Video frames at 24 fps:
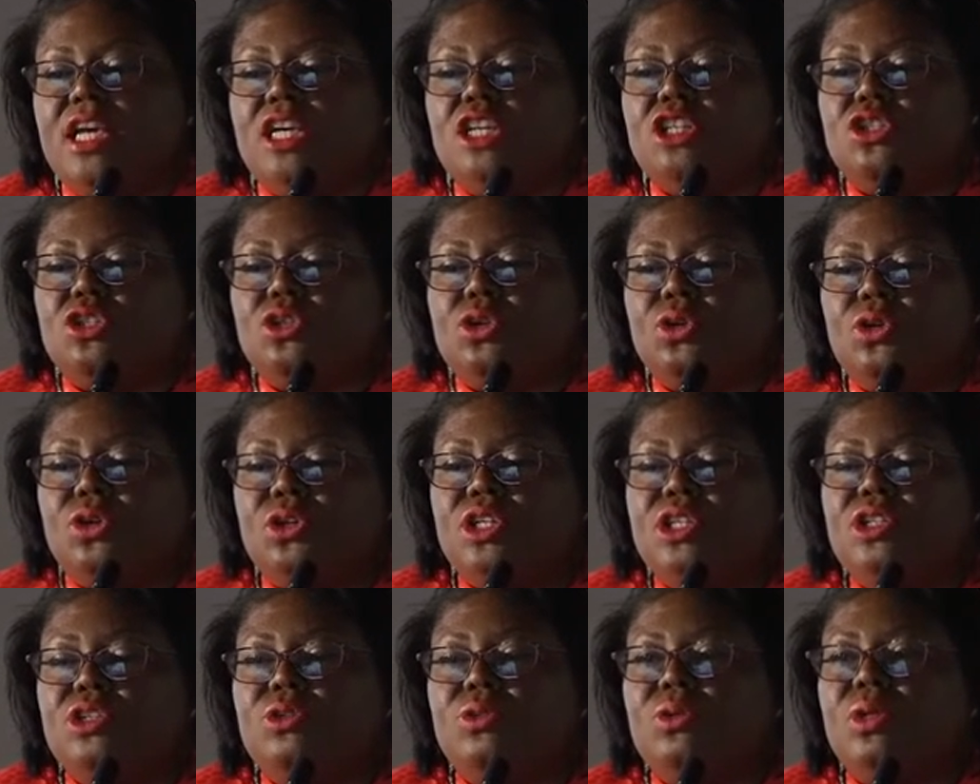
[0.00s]
So
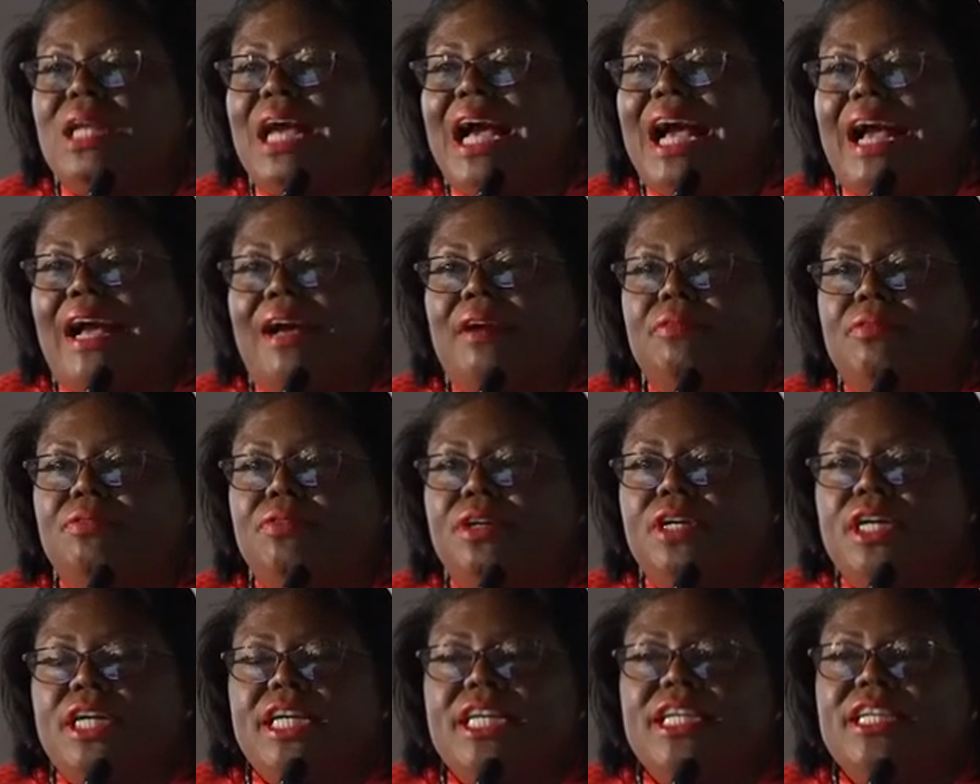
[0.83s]
you will
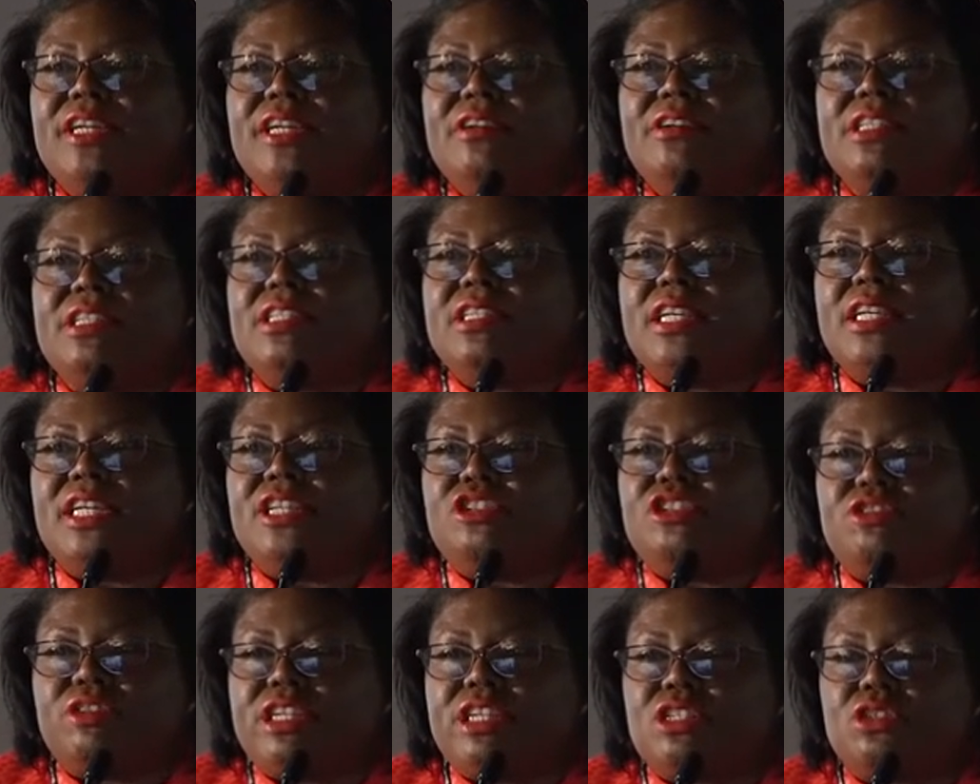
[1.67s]
have, there's
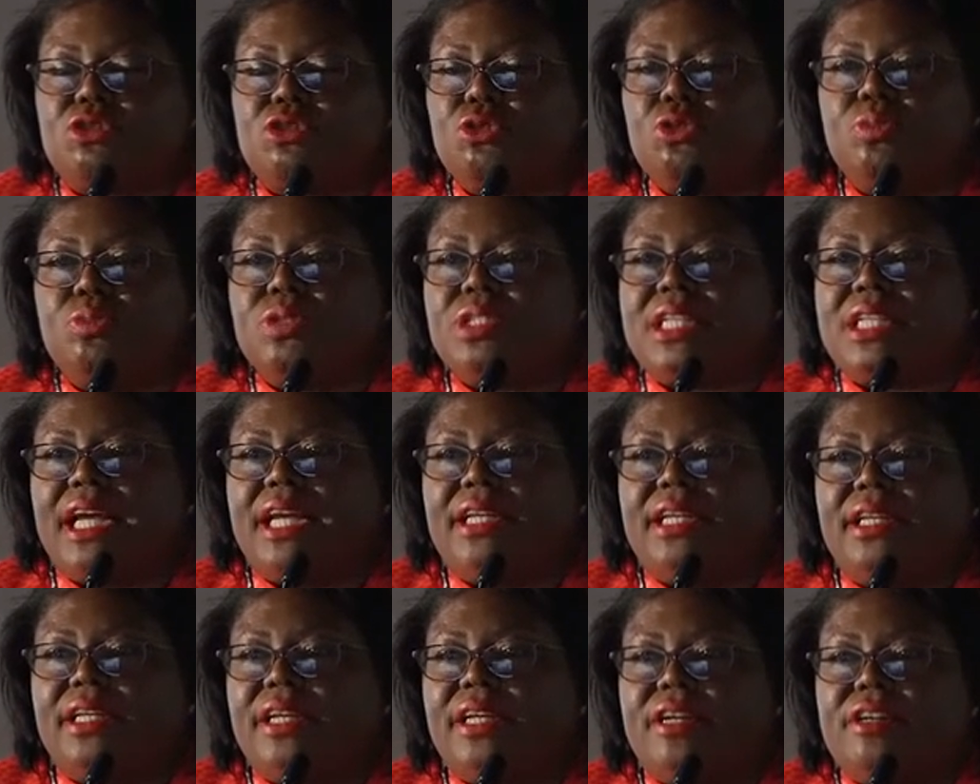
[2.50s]
interest groups
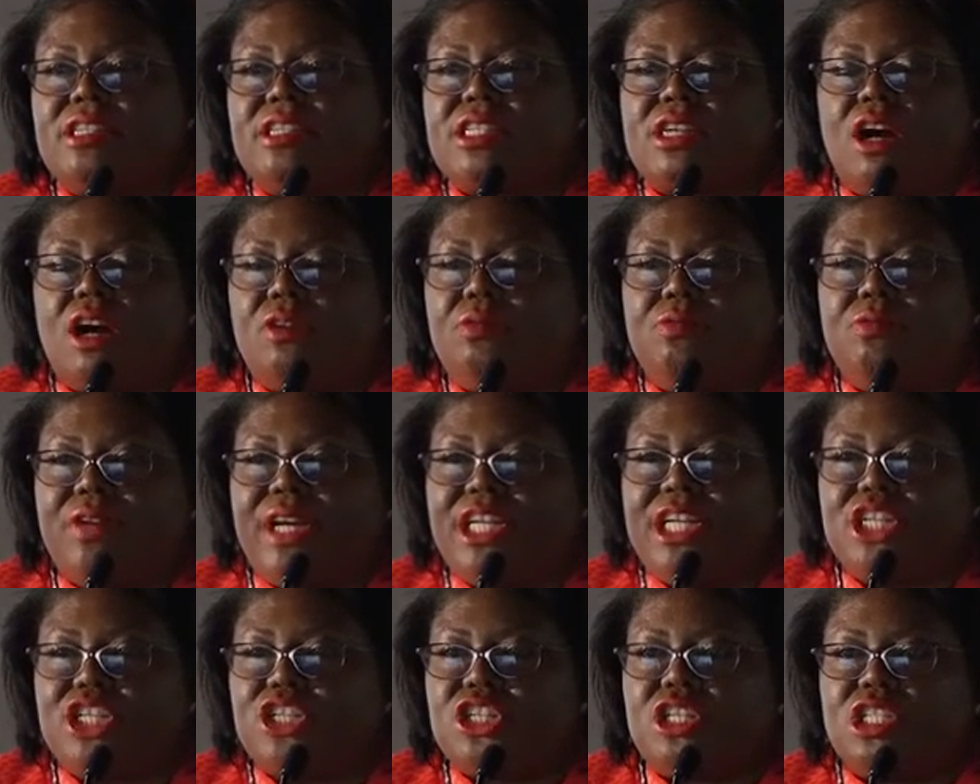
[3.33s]
and there's
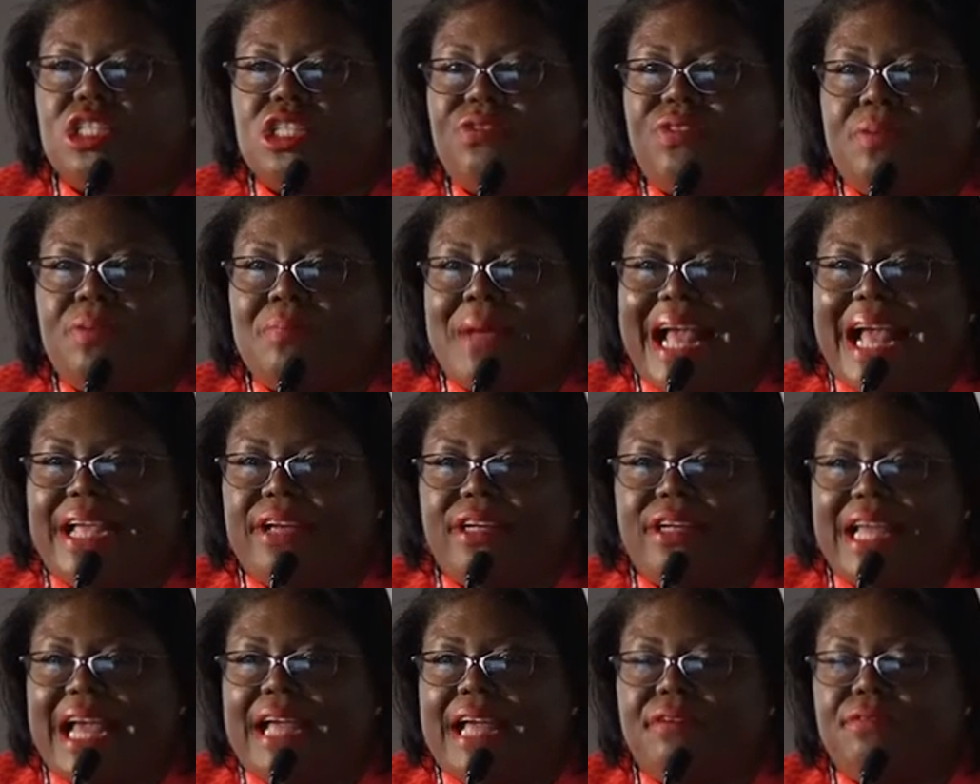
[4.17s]
conventions for
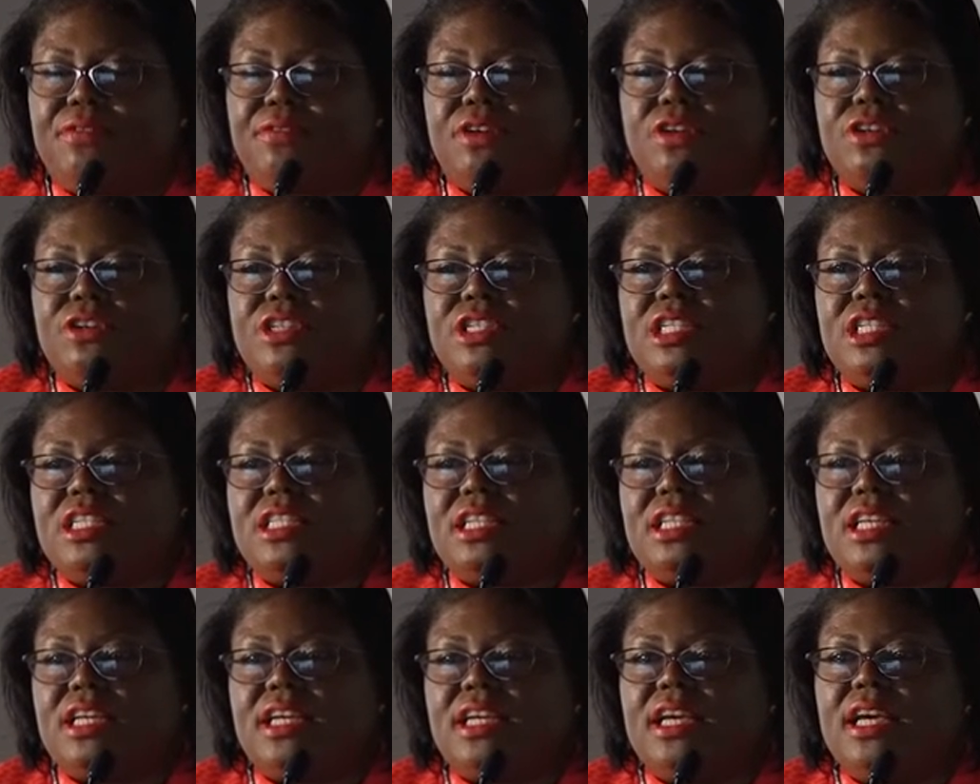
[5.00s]

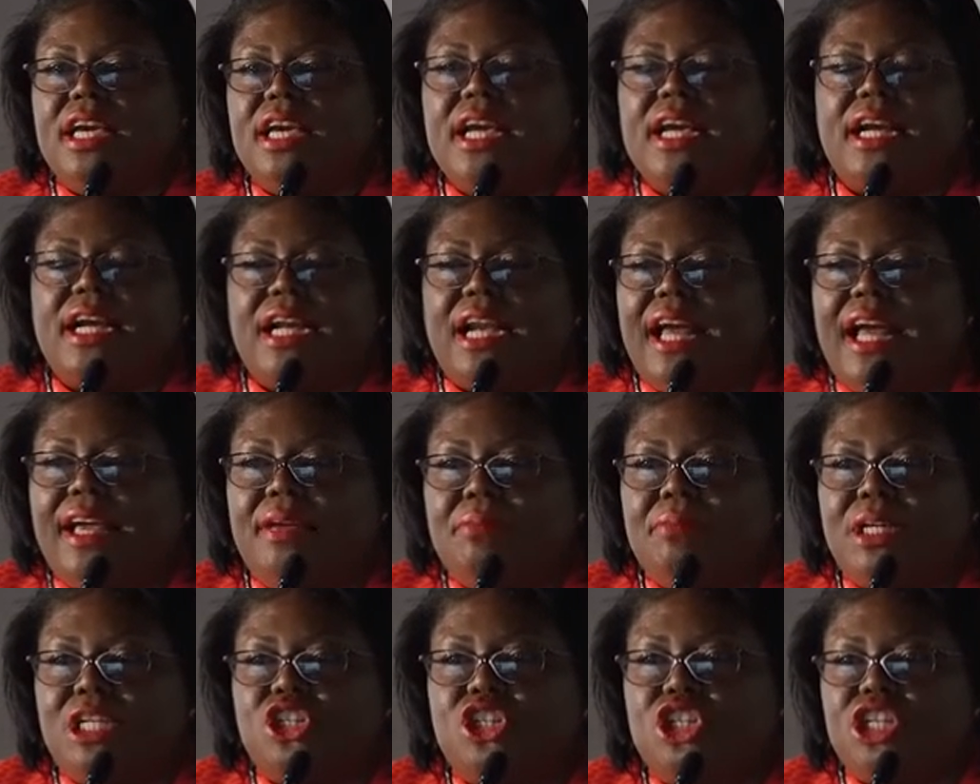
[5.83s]
biodiversity,
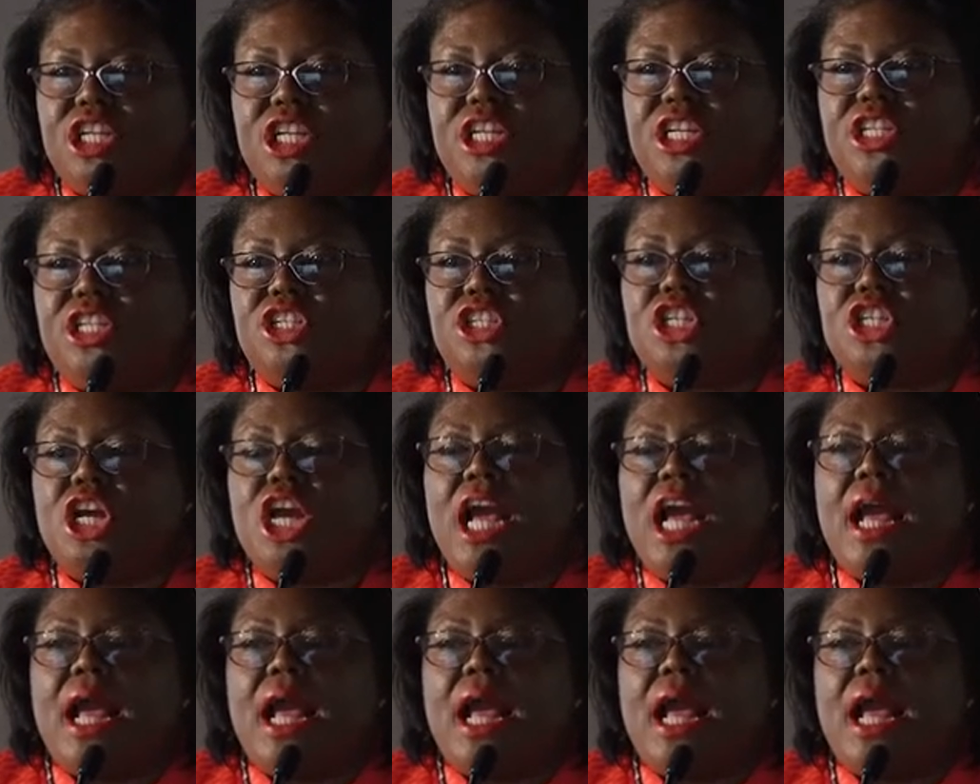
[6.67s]
climate change,